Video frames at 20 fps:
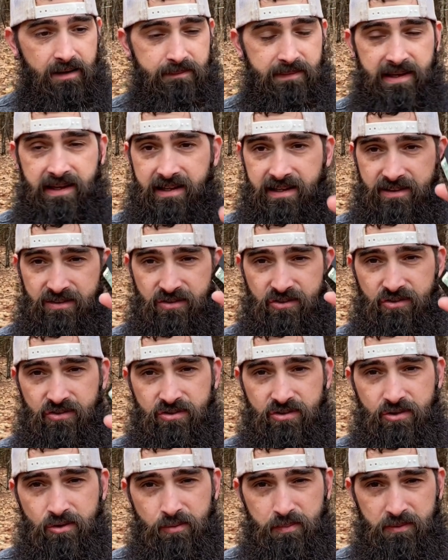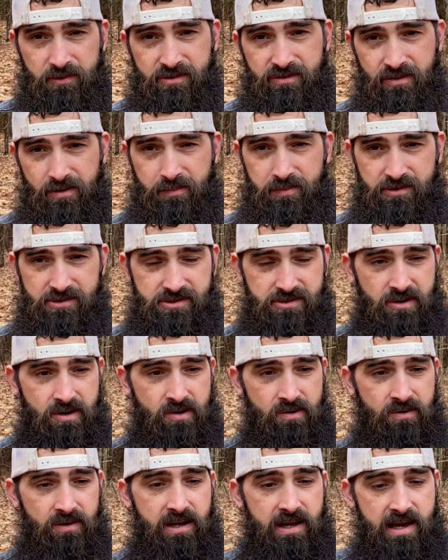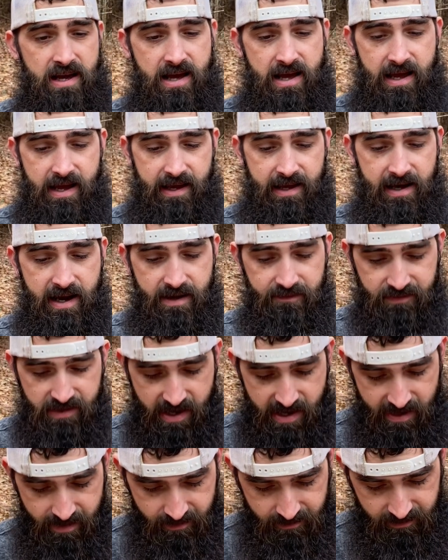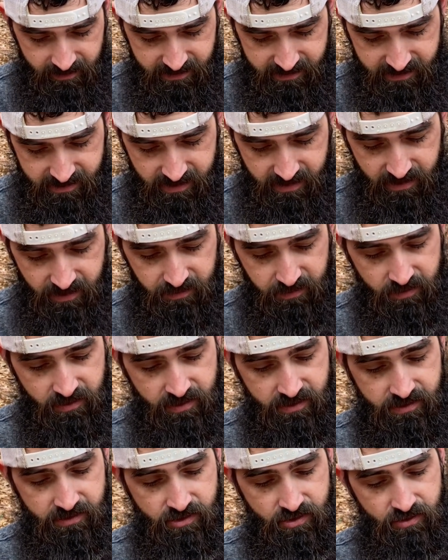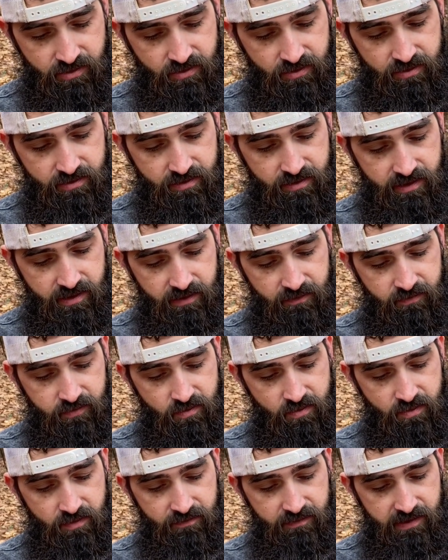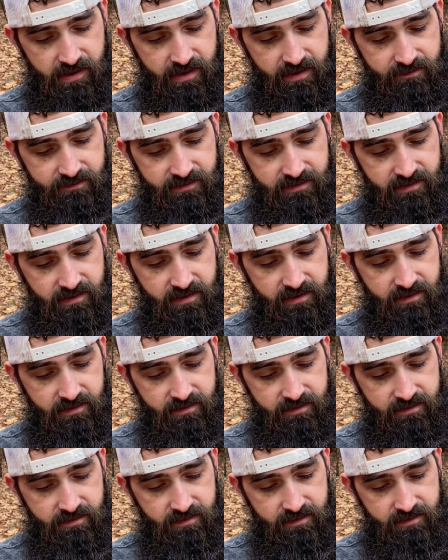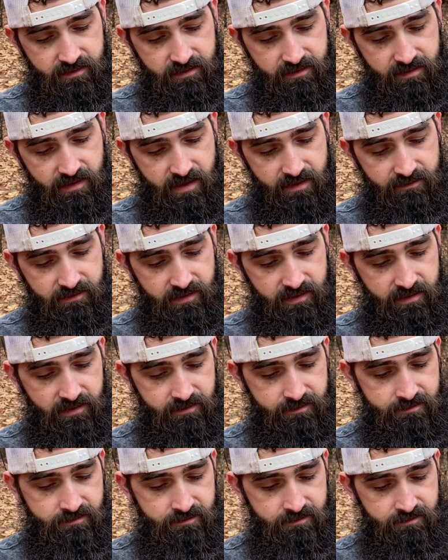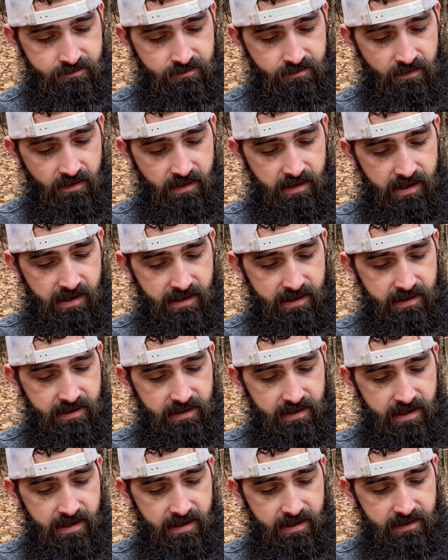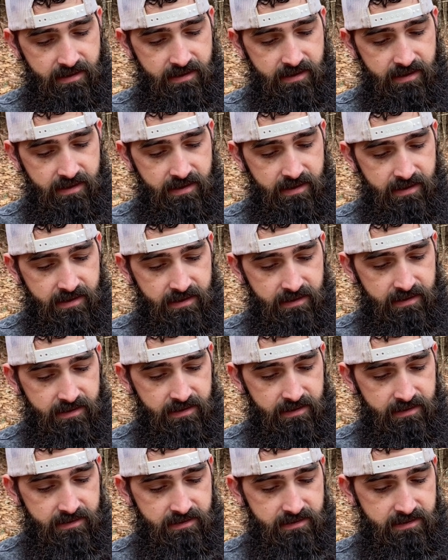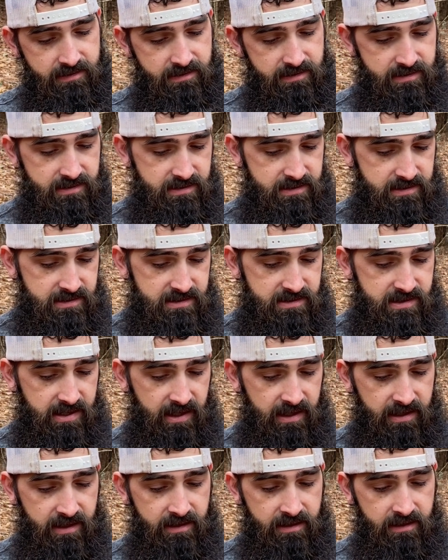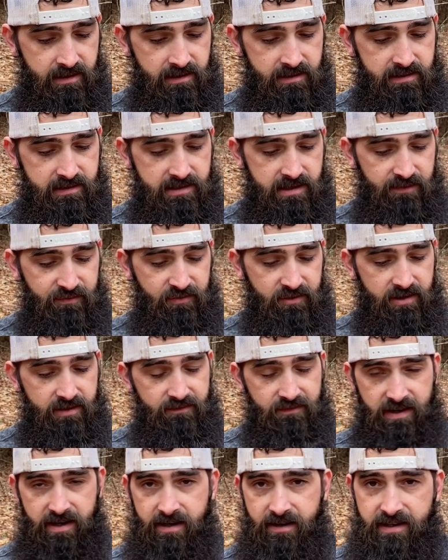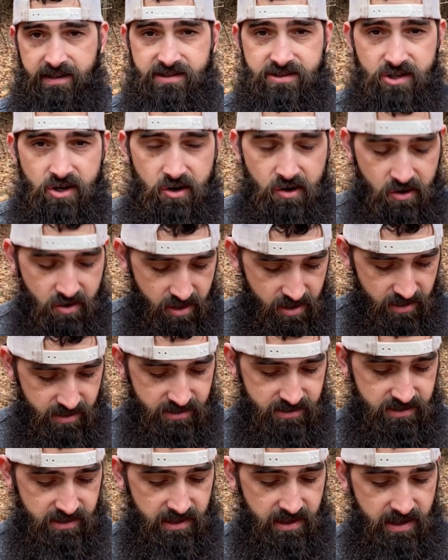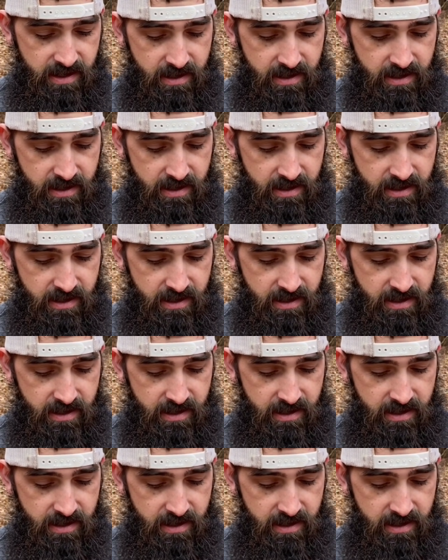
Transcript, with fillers: It is super, super strong. And I've got, let's see, 1, 2, 3, 4, 5, 6, 7, 8, 9, 10 different various cards.